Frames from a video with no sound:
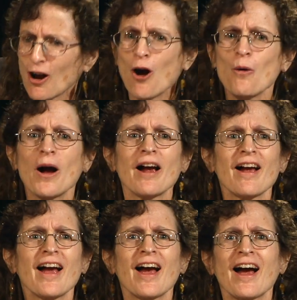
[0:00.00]
Oh, I,
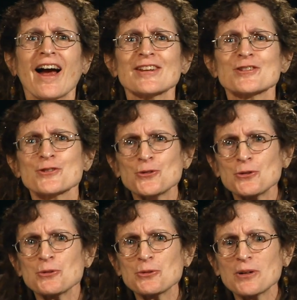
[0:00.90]
I
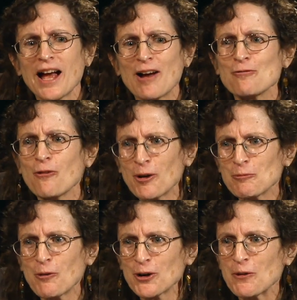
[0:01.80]
do have one
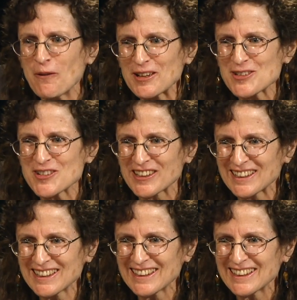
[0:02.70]
more question.
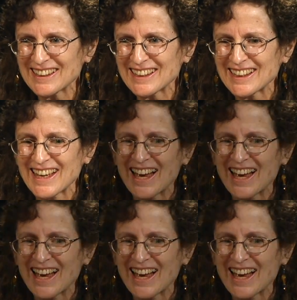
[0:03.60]
Go for it.